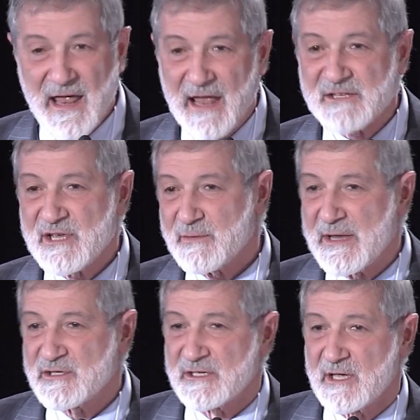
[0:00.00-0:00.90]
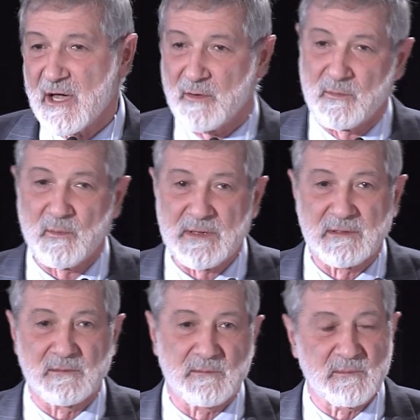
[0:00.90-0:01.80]
a generation ago,
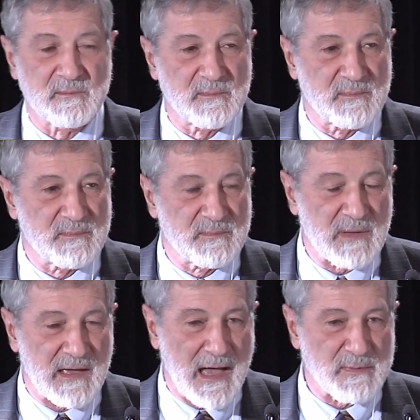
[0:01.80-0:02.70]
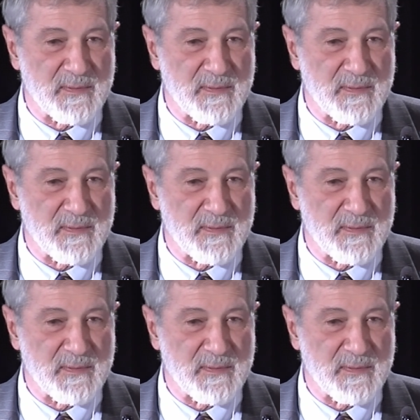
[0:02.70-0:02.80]
when uh, and